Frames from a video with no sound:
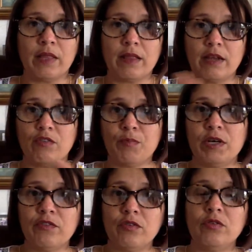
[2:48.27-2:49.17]
that is
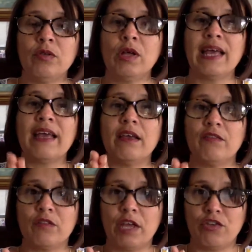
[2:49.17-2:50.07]
personal
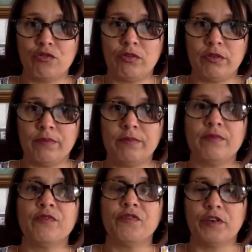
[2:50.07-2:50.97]
is scheduled
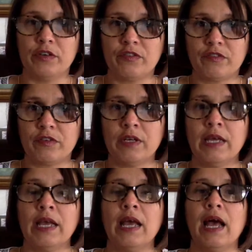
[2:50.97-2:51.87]
first,
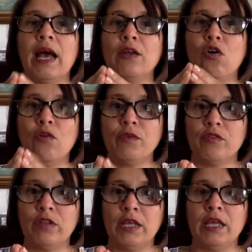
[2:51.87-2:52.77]
and
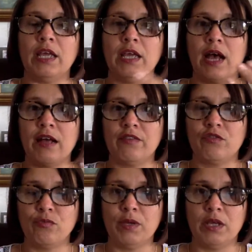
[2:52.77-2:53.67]
obviously it has
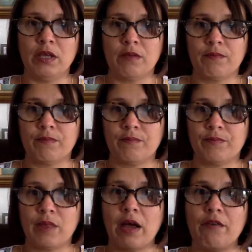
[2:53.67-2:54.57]
to be
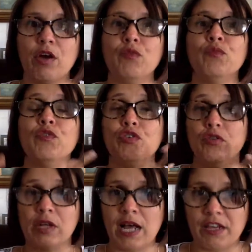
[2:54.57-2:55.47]
around
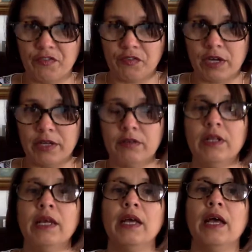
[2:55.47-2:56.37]
your lifestyle.
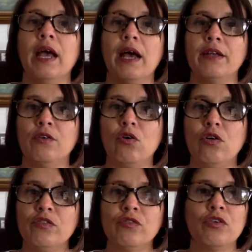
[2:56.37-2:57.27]
And
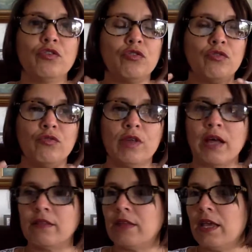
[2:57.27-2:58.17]
also, you could do
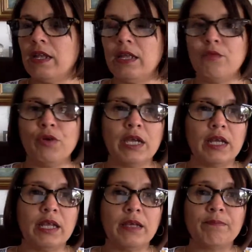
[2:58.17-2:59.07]
that daily,
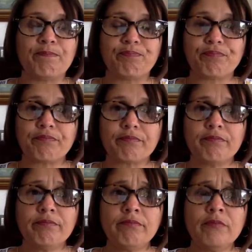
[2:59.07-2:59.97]
weekly.
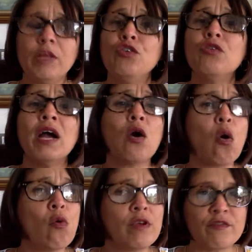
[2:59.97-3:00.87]
You can
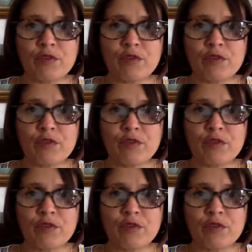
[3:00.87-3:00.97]
always